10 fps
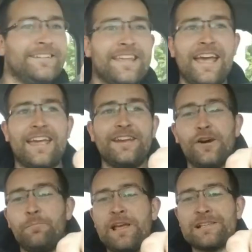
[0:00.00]
Yeah, ain't
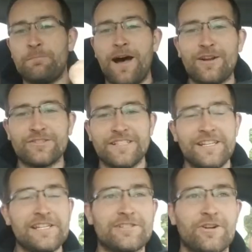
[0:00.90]
no piss bottles in
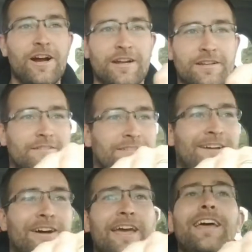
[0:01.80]
this truck.
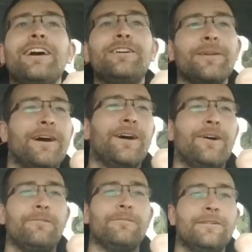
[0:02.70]
Oh, hell no.